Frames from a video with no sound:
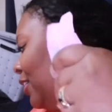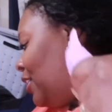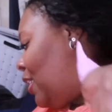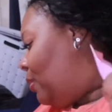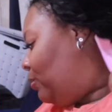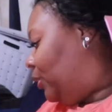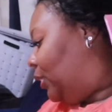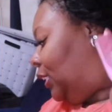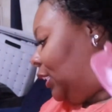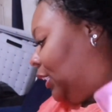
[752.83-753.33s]

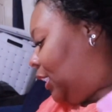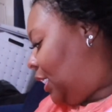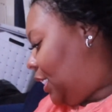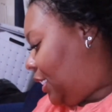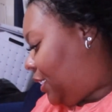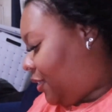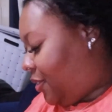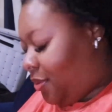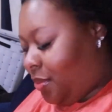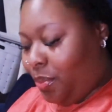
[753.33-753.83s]
I'm just
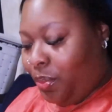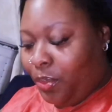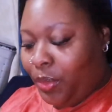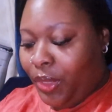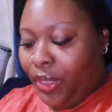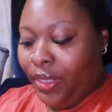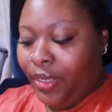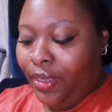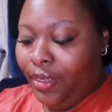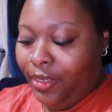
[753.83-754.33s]
kidding.
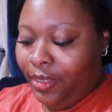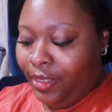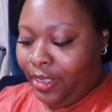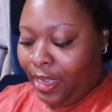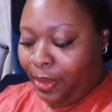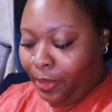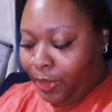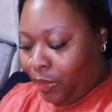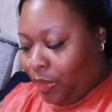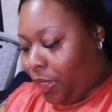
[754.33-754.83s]
But
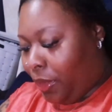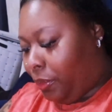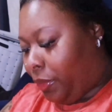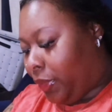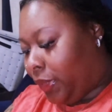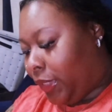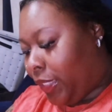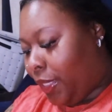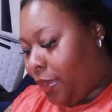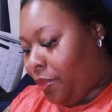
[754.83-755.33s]
they be trying to
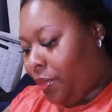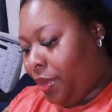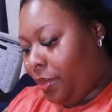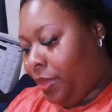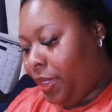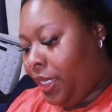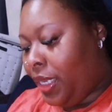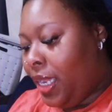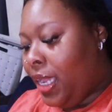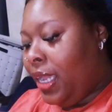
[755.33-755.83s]
protect
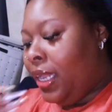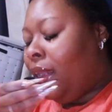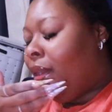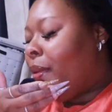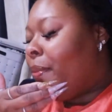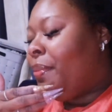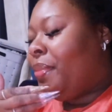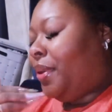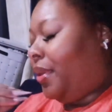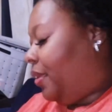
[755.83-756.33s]
women,
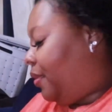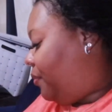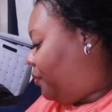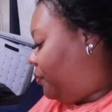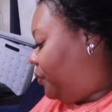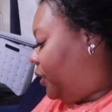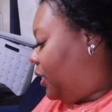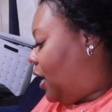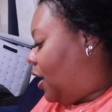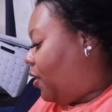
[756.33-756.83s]
but
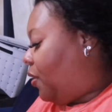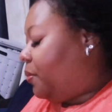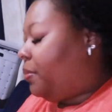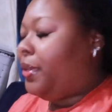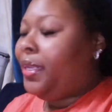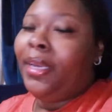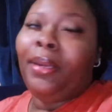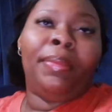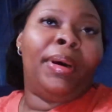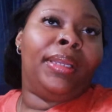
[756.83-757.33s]
we're not gonna
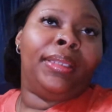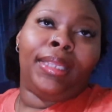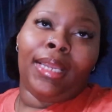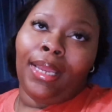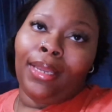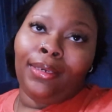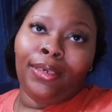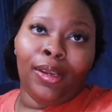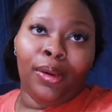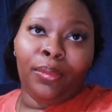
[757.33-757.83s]
play about
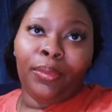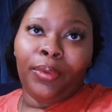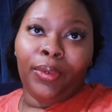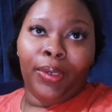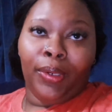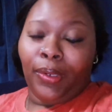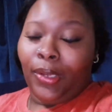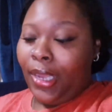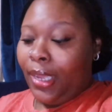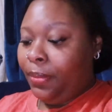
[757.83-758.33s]
that no
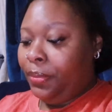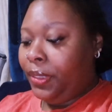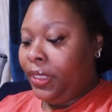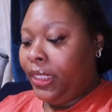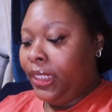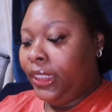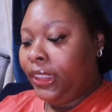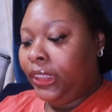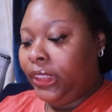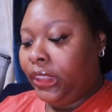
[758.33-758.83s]
more, okay?
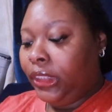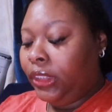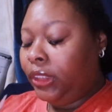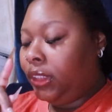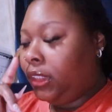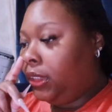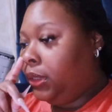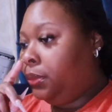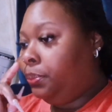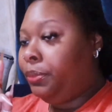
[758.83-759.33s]
Because
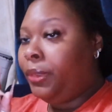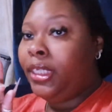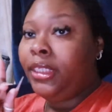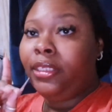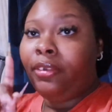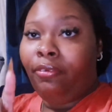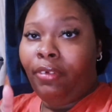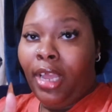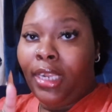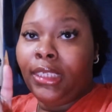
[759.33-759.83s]
the
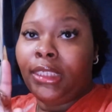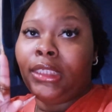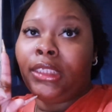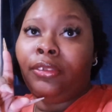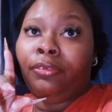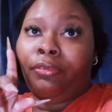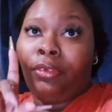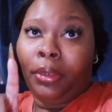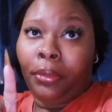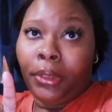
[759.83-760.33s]
domestic violence is
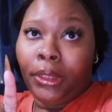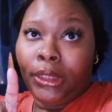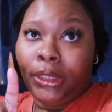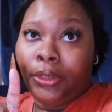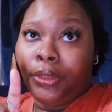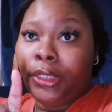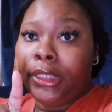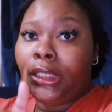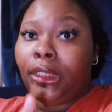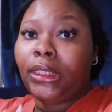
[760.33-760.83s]
very
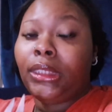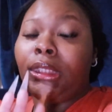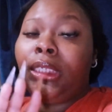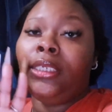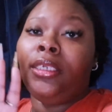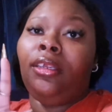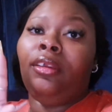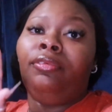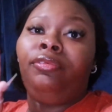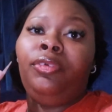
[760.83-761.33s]
serious,
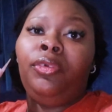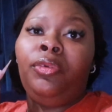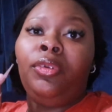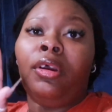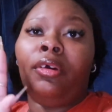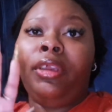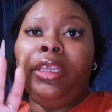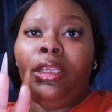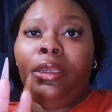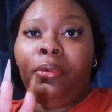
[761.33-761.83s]
and if you
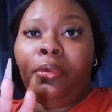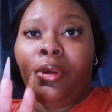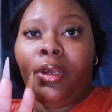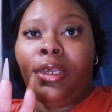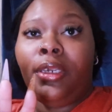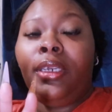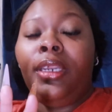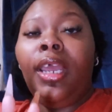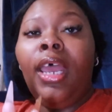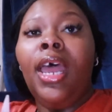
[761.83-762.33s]
know
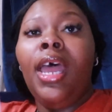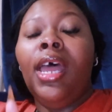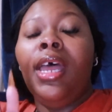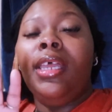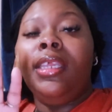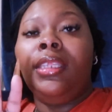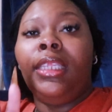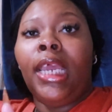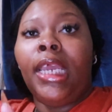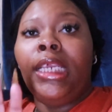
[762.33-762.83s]
anyone
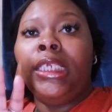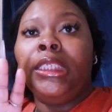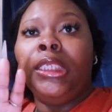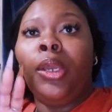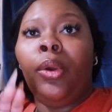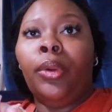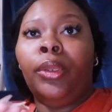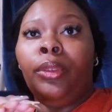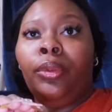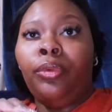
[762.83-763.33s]
that is
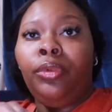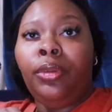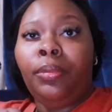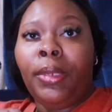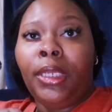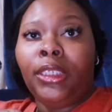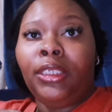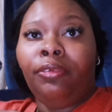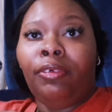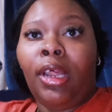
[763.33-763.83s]
going through
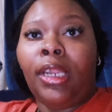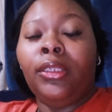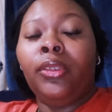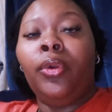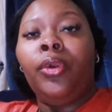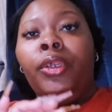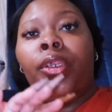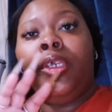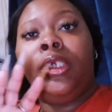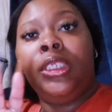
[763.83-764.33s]
domestic violence,
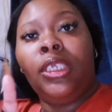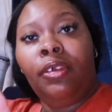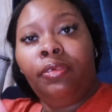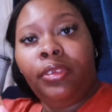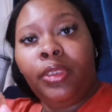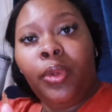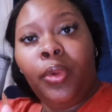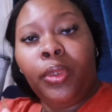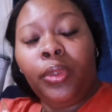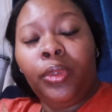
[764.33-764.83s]
or yourself
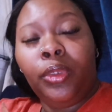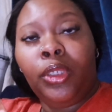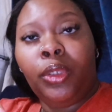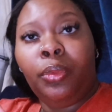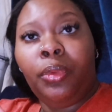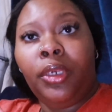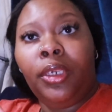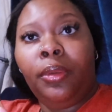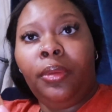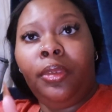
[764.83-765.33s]
is going through
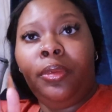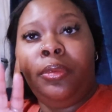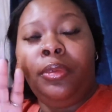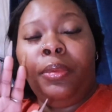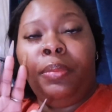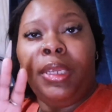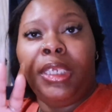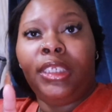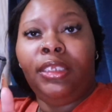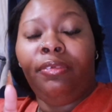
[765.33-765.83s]
someone
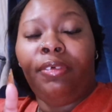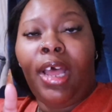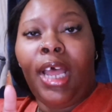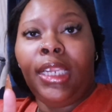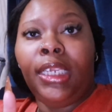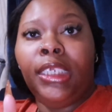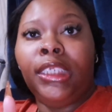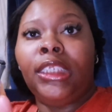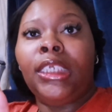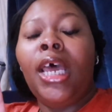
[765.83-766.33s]
domestic
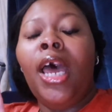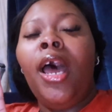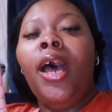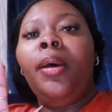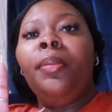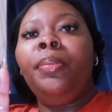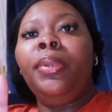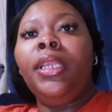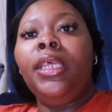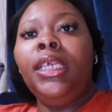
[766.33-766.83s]
violence,
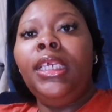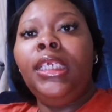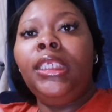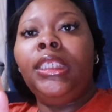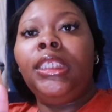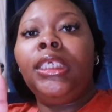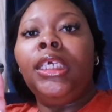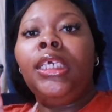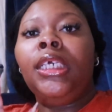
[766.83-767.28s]
please